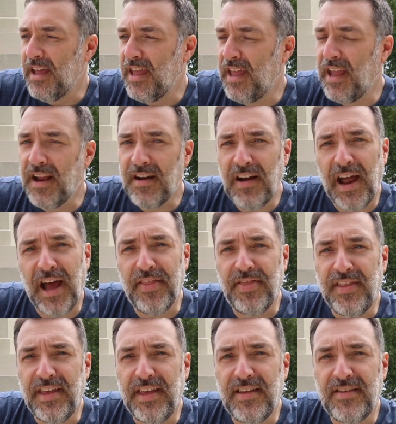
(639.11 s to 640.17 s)
Here at
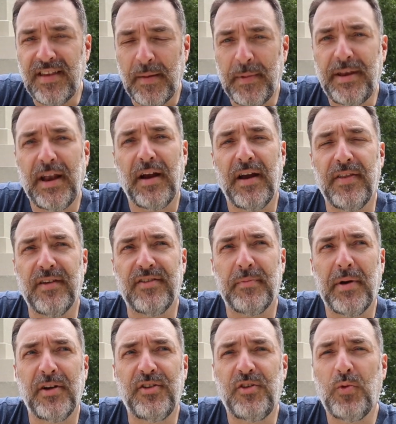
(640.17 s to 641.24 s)
the cemetery, there's
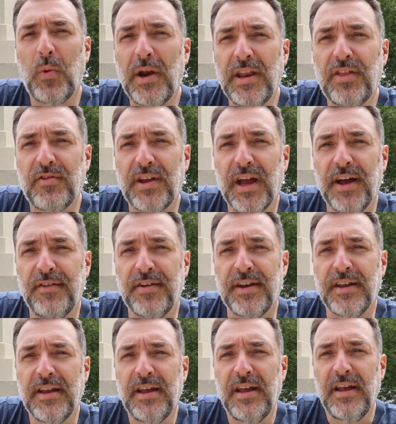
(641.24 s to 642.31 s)
about
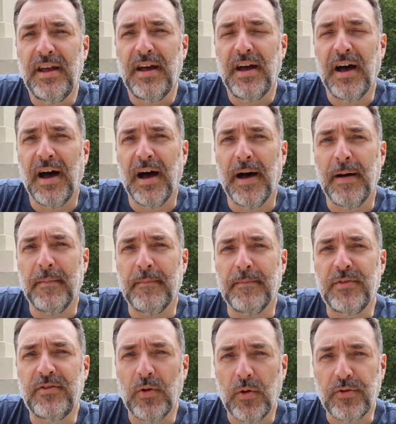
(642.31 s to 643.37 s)

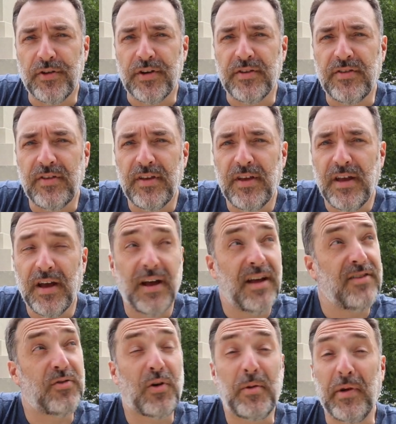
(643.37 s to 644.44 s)
2,300 soldiers.
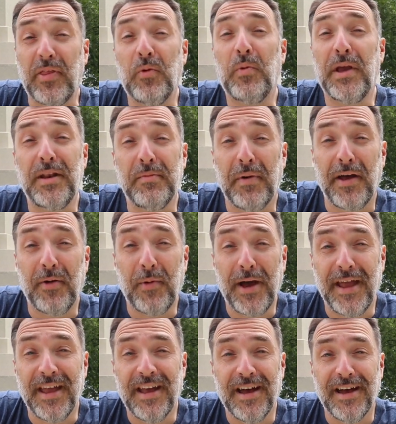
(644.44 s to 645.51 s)
Sorry about the wind, by the
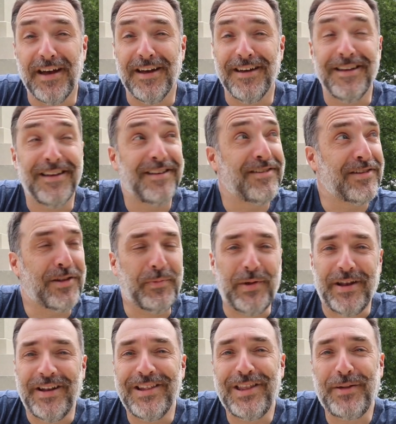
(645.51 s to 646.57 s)
way. It's a
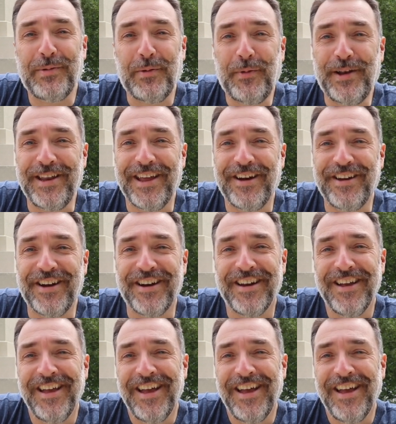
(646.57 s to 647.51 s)
little bit windy out here.